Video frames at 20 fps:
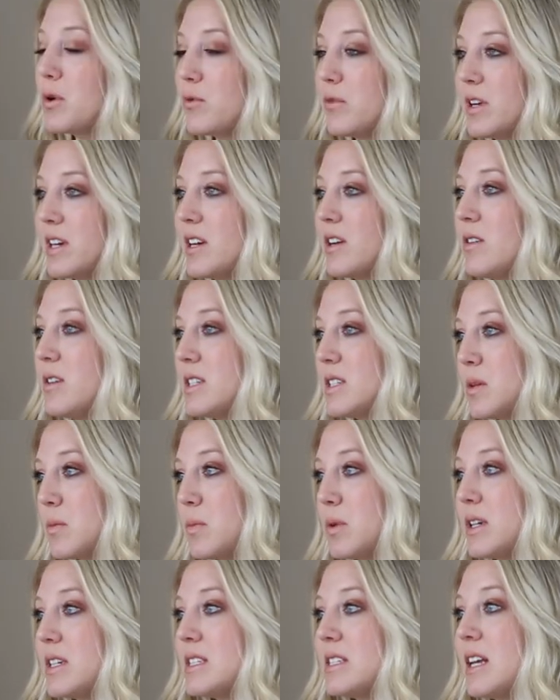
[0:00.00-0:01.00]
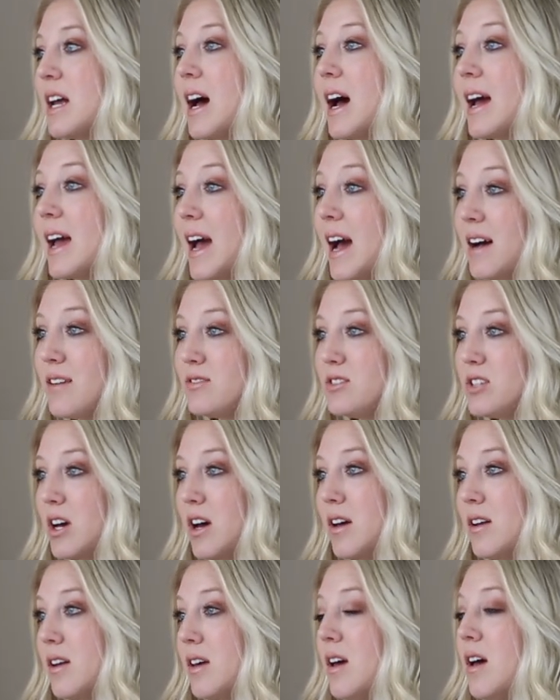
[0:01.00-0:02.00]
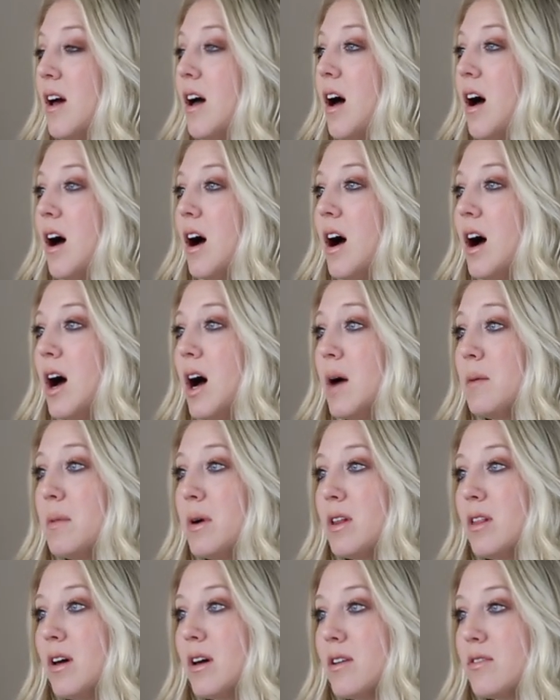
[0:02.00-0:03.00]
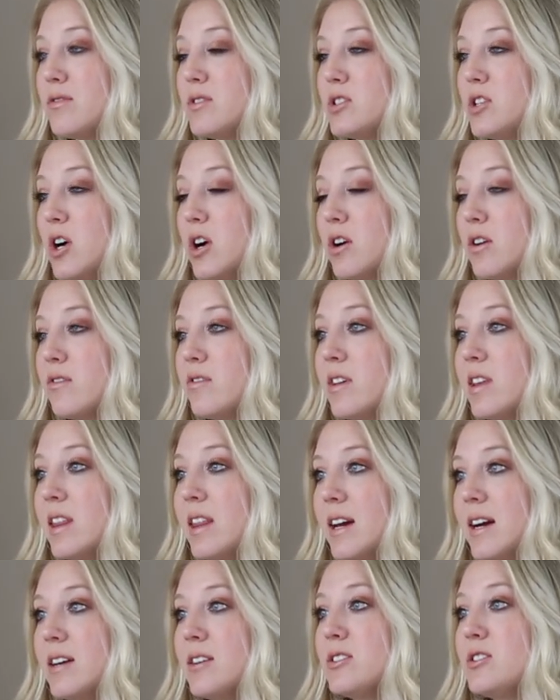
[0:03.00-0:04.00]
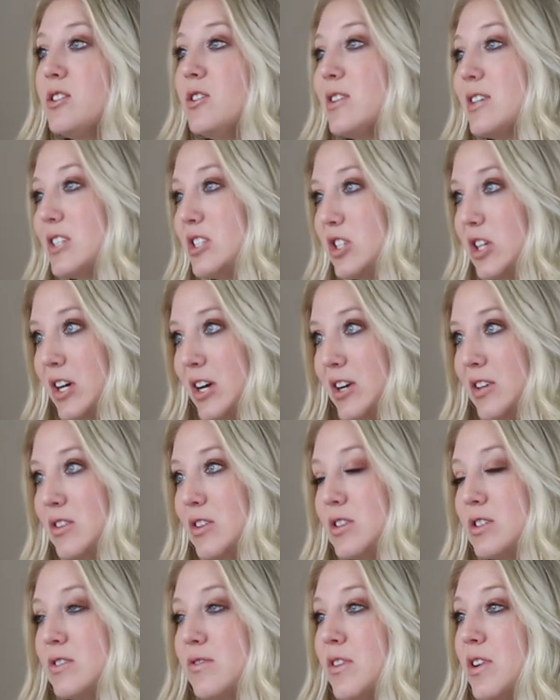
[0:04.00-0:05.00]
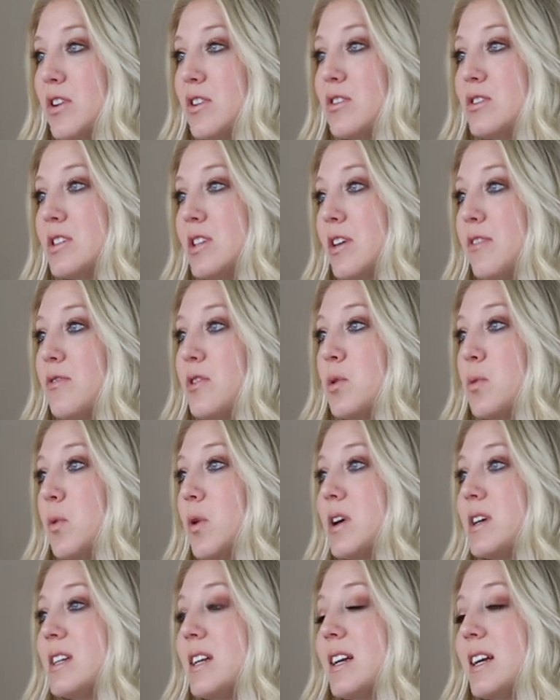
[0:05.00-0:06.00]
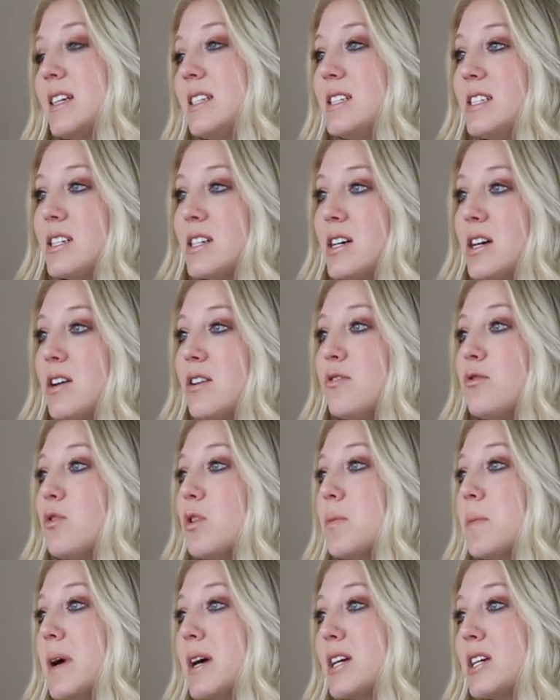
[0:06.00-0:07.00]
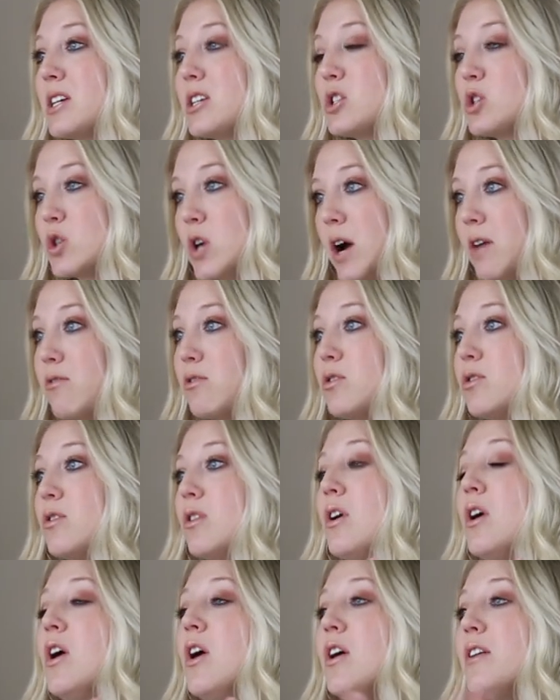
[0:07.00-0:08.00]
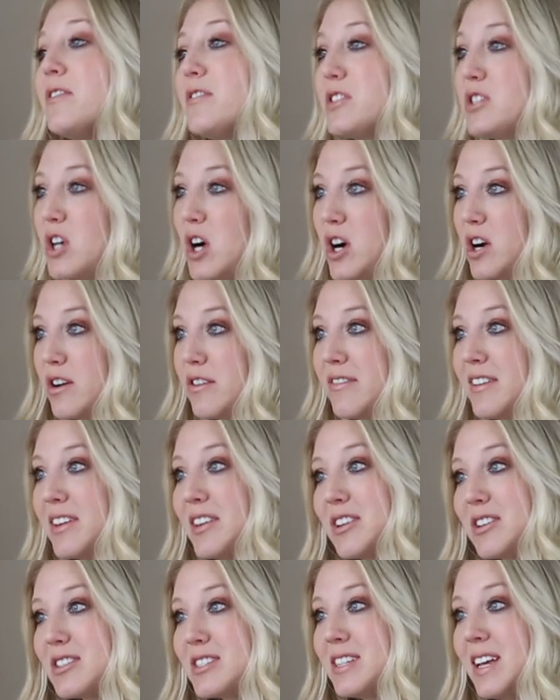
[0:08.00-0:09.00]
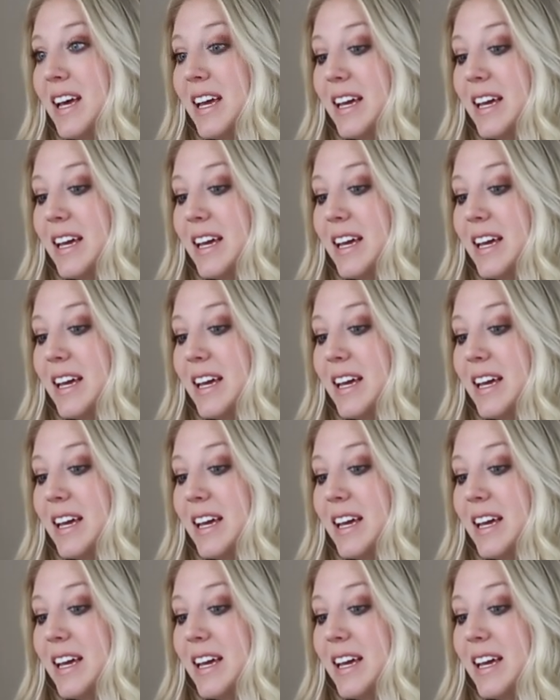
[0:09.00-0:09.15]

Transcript: Puerto Rico is a place that I have done um, a lot of photography there, so you can check out those photos if you want an idea of what my travel photography looks